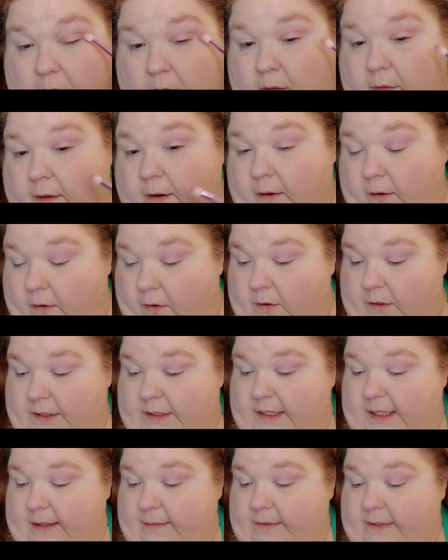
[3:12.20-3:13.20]
That girl
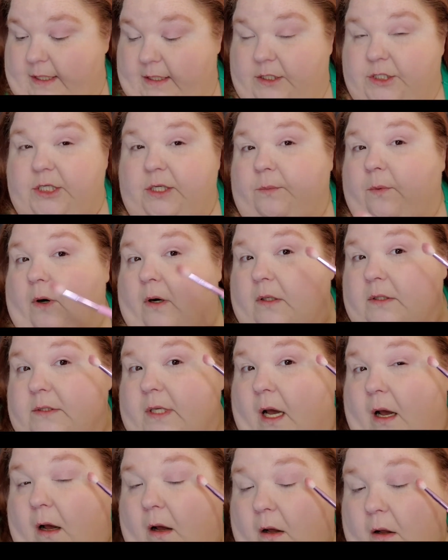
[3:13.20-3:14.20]
seems like she works
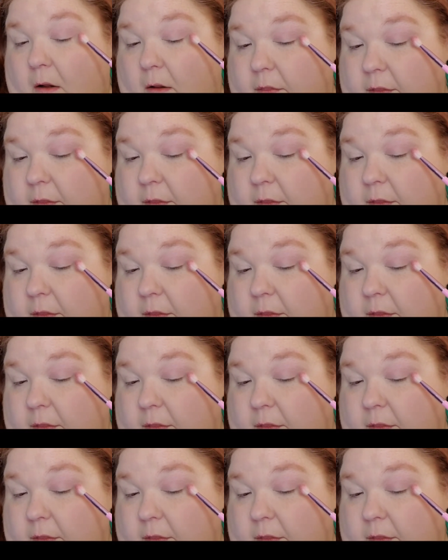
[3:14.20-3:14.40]
all